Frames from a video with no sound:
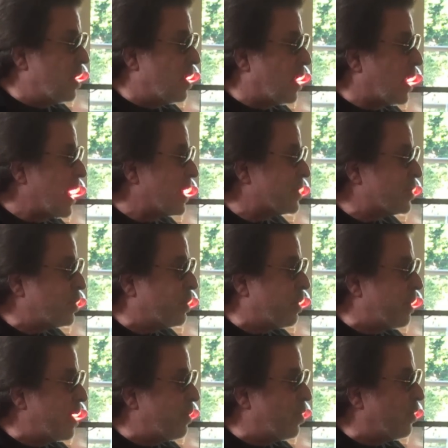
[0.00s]
the last
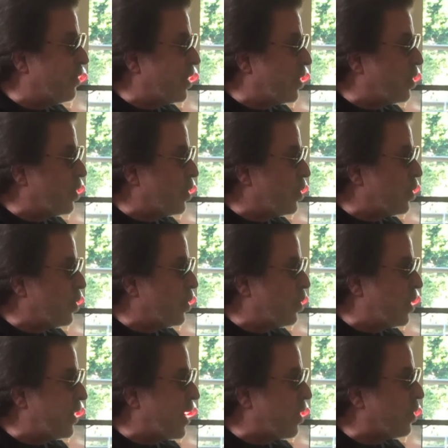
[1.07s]
Superman movie,
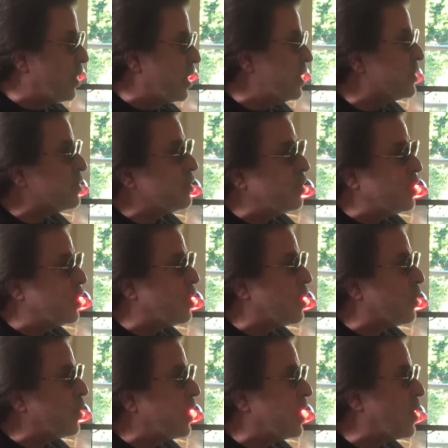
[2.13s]
when they're released through
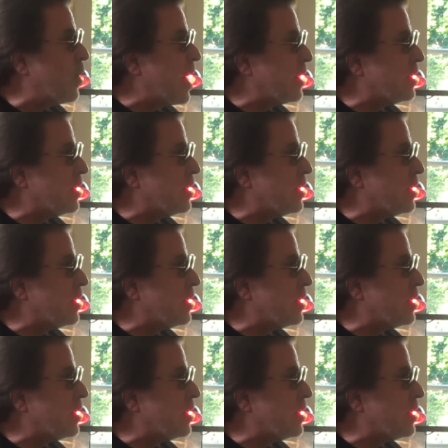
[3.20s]
Europe, we go out